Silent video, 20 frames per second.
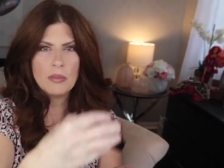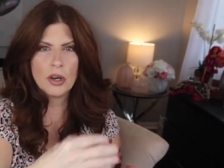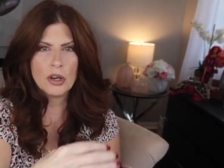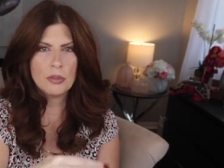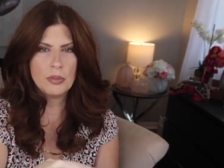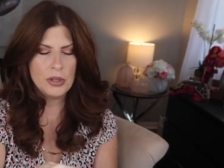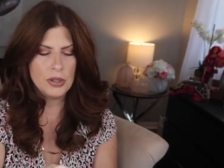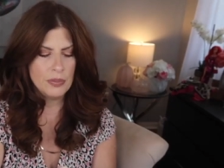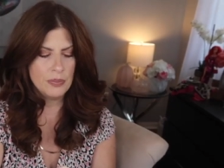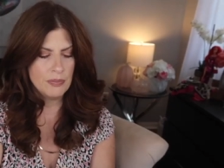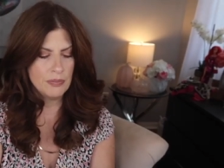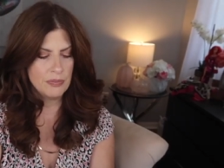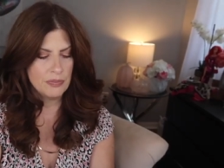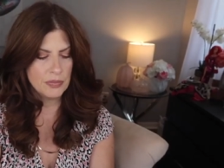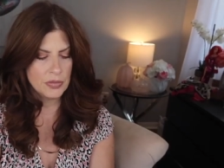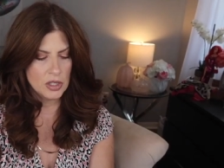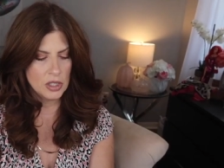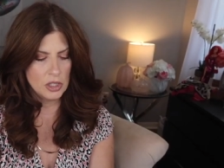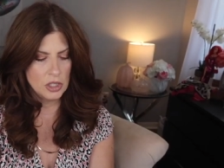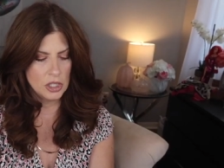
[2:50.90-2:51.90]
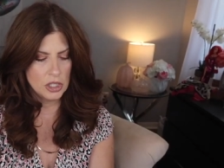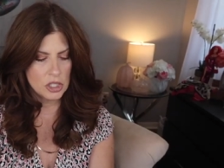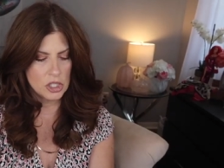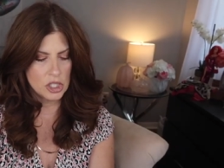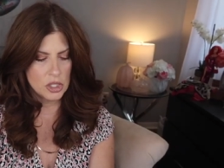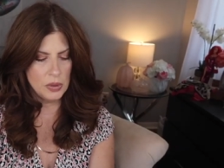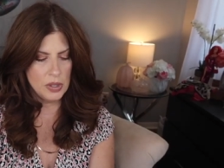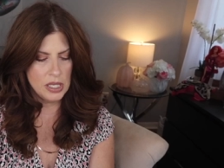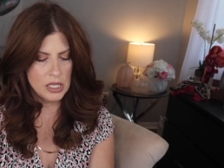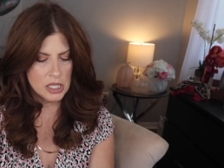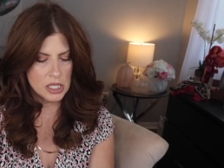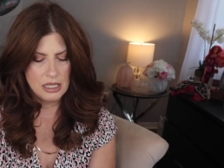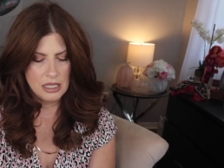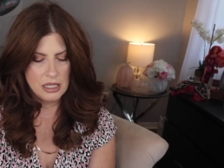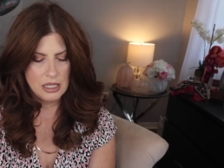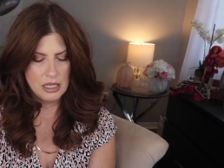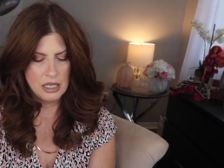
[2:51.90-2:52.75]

marble look to it.